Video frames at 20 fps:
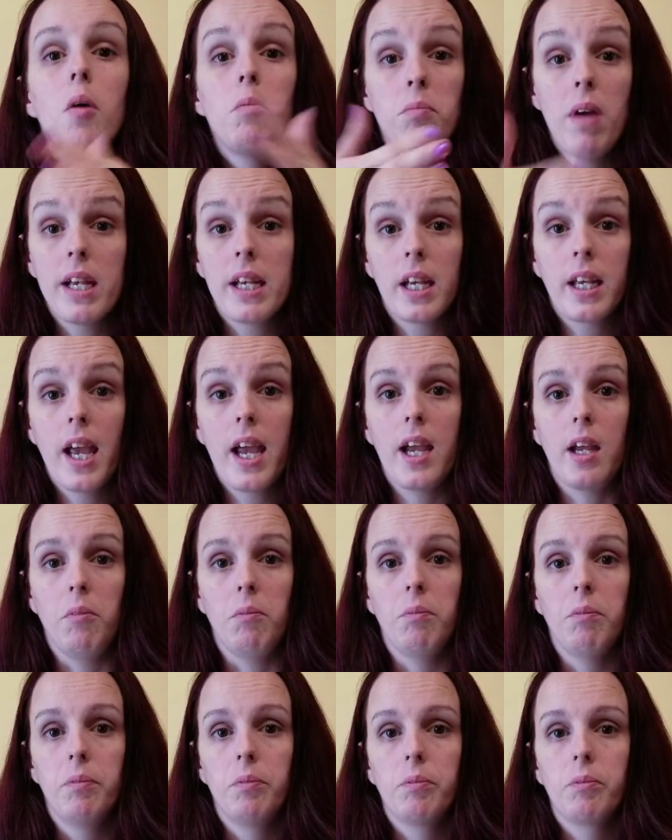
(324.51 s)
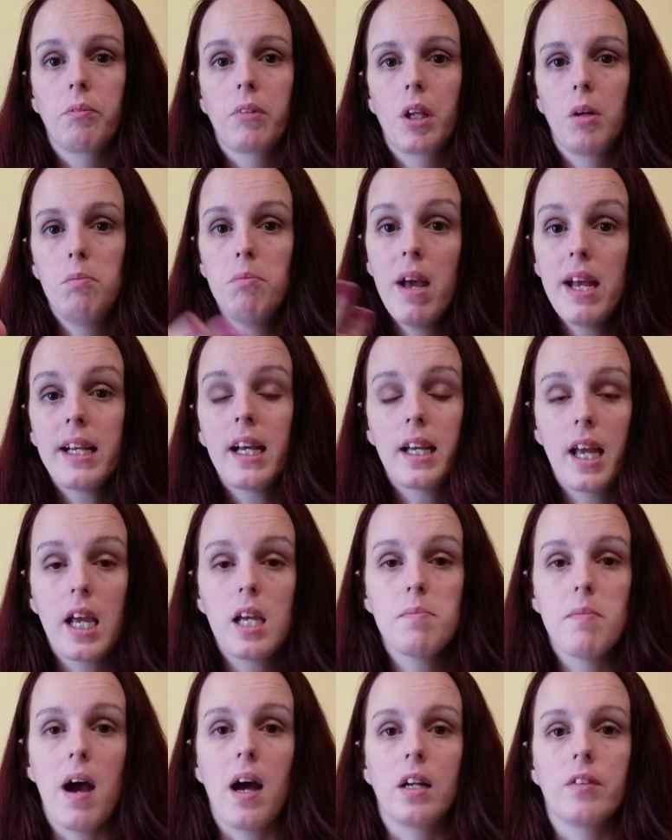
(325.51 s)
make a game. Make a
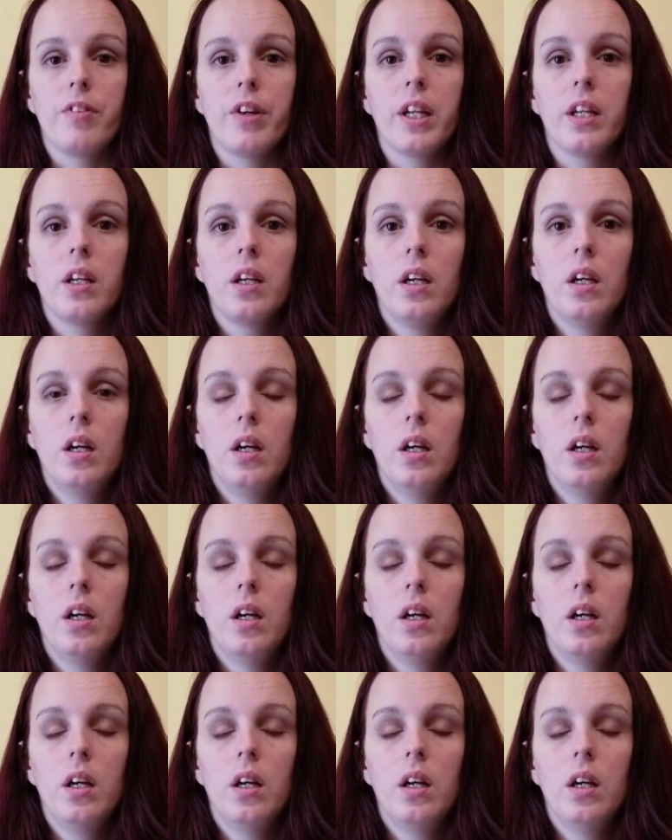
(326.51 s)
game out of it.